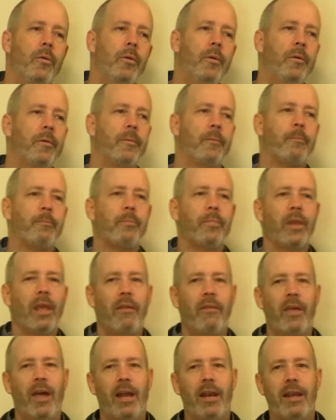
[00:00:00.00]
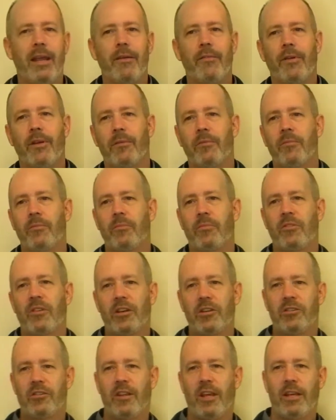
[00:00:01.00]
and that even
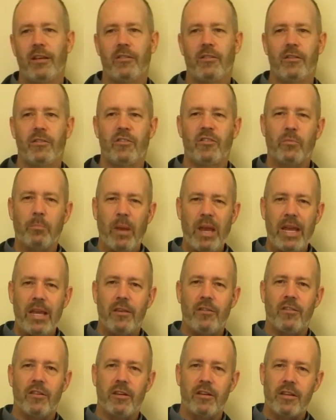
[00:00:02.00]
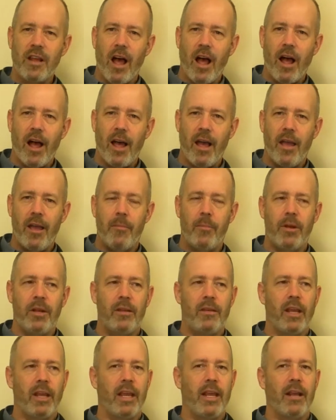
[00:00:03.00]
such things as space and time
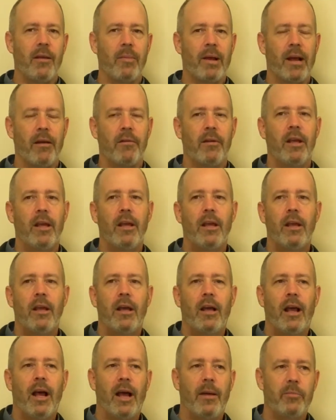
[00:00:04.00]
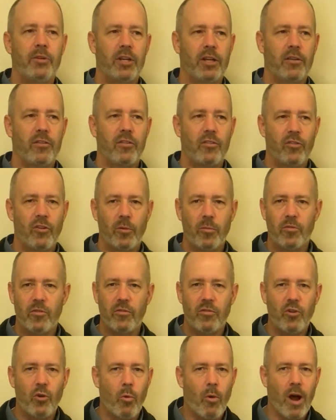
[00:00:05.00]
and thinking about objects in terms
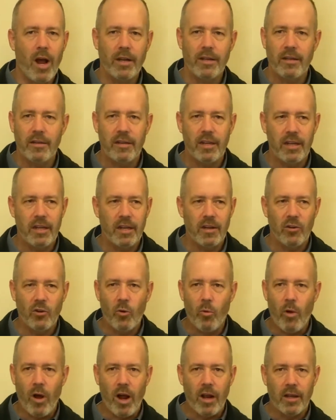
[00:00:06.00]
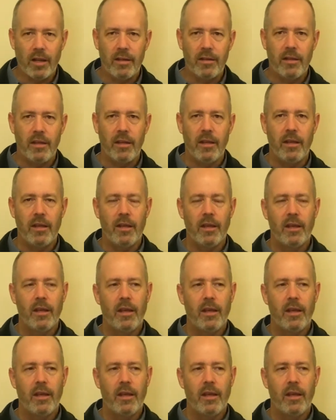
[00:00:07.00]
of quantity and quality,